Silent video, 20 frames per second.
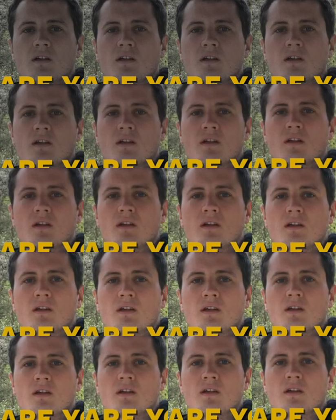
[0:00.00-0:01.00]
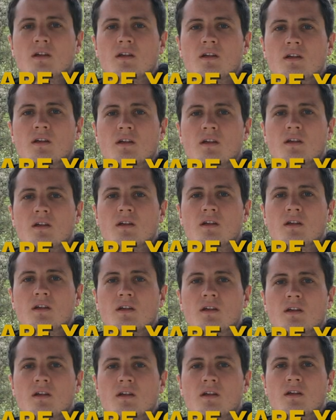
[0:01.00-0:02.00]

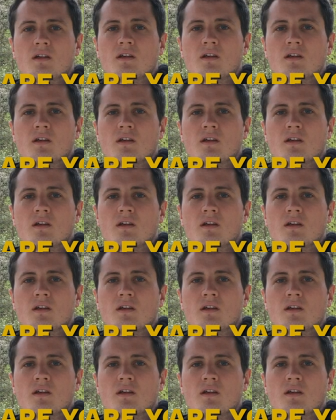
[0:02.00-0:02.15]
[no speech]